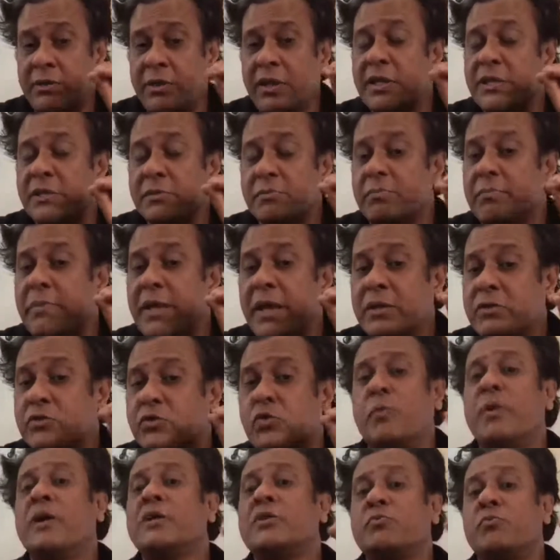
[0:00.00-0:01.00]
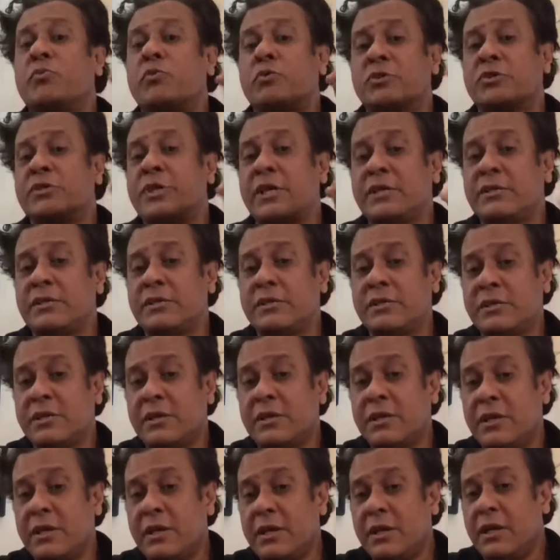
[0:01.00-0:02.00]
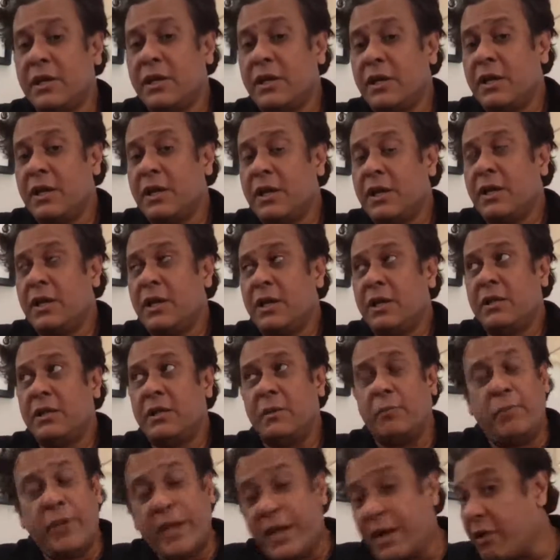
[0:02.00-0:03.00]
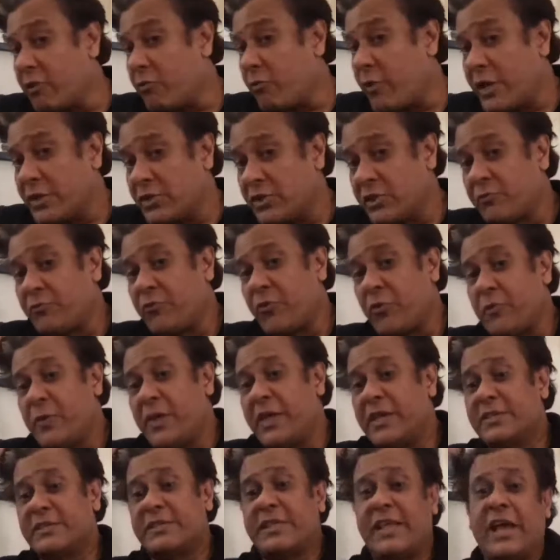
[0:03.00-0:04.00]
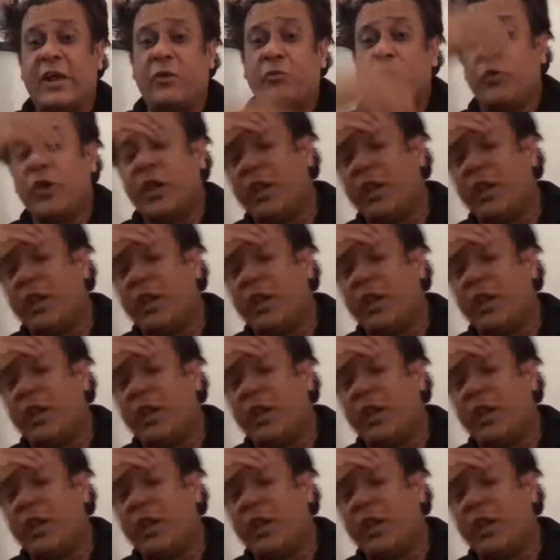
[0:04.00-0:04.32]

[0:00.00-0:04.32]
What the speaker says: things make so much more sense. The bigger question for me is that,